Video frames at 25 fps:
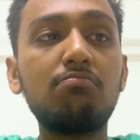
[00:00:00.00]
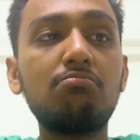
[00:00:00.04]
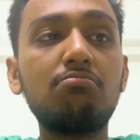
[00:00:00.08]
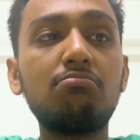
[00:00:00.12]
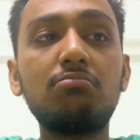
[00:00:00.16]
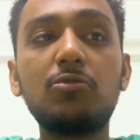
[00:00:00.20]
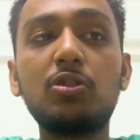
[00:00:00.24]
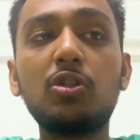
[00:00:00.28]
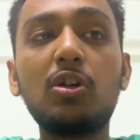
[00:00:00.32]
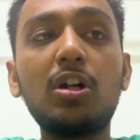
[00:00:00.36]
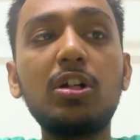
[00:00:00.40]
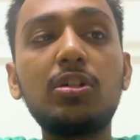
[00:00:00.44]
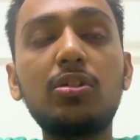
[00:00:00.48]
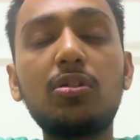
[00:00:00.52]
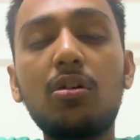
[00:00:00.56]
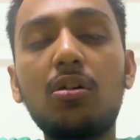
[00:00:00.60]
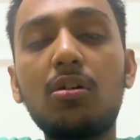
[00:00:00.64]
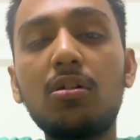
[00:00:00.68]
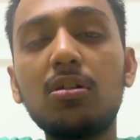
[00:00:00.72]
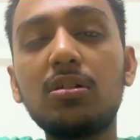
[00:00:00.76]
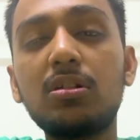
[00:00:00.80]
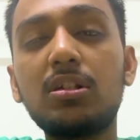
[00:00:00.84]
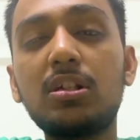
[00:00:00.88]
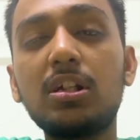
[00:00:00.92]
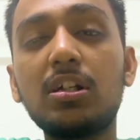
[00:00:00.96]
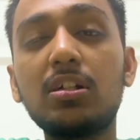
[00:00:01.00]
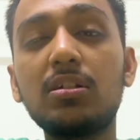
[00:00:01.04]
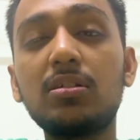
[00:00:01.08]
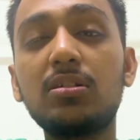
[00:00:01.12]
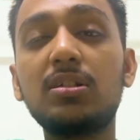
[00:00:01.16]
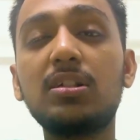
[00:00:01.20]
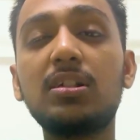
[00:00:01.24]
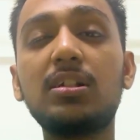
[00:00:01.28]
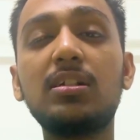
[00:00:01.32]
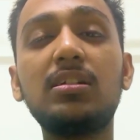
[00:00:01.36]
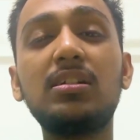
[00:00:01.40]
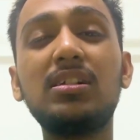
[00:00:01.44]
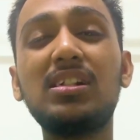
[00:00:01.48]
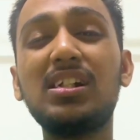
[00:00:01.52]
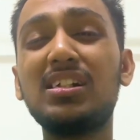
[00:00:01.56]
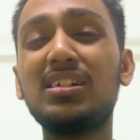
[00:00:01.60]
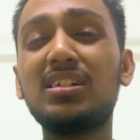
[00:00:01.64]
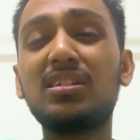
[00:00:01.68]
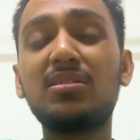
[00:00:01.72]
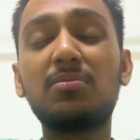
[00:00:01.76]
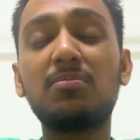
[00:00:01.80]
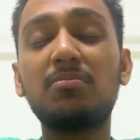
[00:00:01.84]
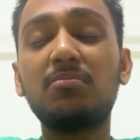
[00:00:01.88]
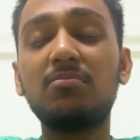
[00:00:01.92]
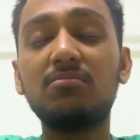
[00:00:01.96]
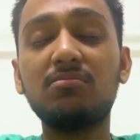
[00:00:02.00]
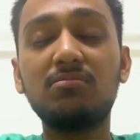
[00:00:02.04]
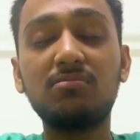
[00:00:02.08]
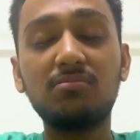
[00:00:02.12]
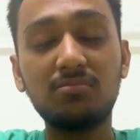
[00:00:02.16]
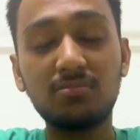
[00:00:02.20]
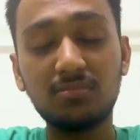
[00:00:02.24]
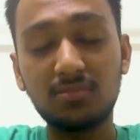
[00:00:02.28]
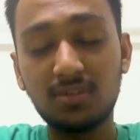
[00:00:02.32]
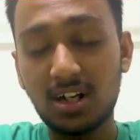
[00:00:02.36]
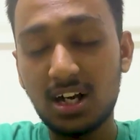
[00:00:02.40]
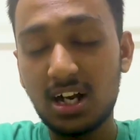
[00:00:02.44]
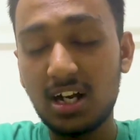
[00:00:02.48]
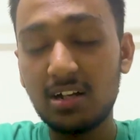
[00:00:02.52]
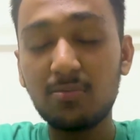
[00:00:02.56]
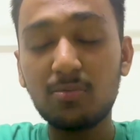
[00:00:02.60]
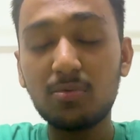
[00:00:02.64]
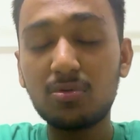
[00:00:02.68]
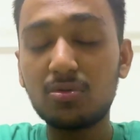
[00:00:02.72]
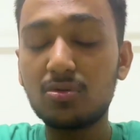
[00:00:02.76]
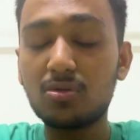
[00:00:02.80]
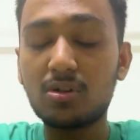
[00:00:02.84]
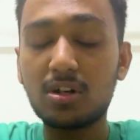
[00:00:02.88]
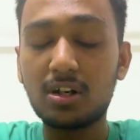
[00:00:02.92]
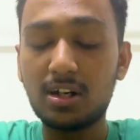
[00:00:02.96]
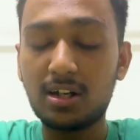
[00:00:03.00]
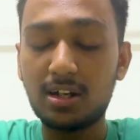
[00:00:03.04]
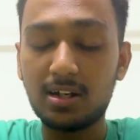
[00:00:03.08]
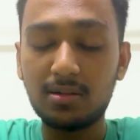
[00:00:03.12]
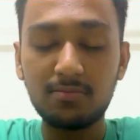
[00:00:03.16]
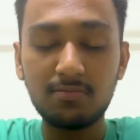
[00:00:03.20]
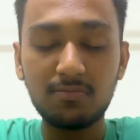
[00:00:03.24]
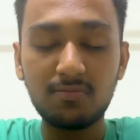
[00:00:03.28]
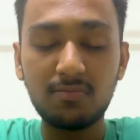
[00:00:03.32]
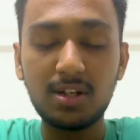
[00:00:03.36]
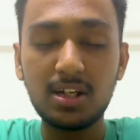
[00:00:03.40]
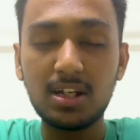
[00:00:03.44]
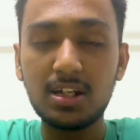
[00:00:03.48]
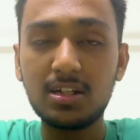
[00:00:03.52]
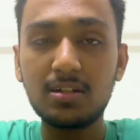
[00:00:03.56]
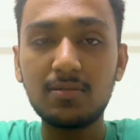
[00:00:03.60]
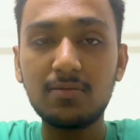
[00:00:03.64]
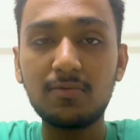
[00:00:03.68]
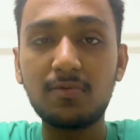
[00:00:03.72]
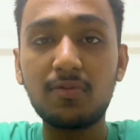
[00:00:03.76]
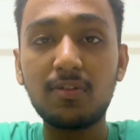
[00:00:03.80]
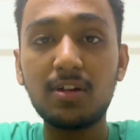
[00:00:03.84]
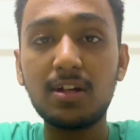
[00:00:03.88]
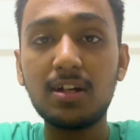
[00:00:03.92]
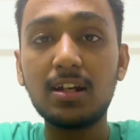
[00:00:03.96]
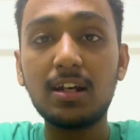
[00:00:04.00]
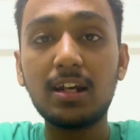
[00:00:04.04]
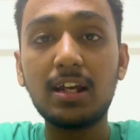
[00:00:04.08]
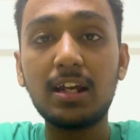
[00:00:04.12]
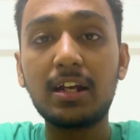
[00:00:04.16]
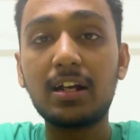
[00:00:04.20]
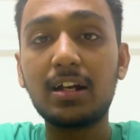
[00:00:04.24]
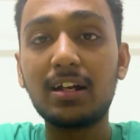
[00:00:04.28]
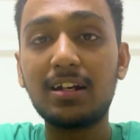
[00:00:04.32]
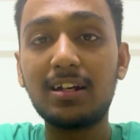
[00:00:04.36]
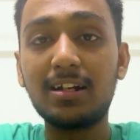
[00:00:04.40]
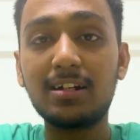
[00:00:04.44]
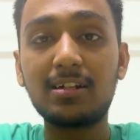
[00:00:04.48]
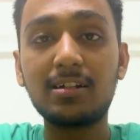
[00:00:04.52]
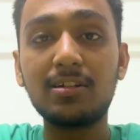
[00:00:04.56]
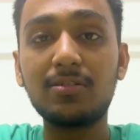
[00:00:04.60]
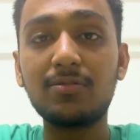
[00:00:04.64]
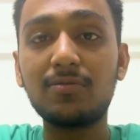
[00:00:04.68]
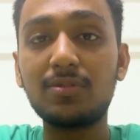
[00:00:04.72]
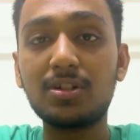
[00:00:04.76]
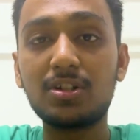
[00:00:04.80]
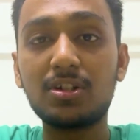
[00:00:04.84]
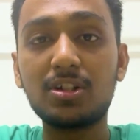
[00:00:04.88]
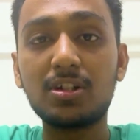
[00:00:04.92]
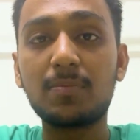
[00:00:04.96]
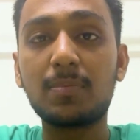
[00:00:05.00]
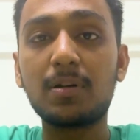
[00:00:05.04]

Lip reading: So I thought that let's I want to connect, be feel like connected with Japan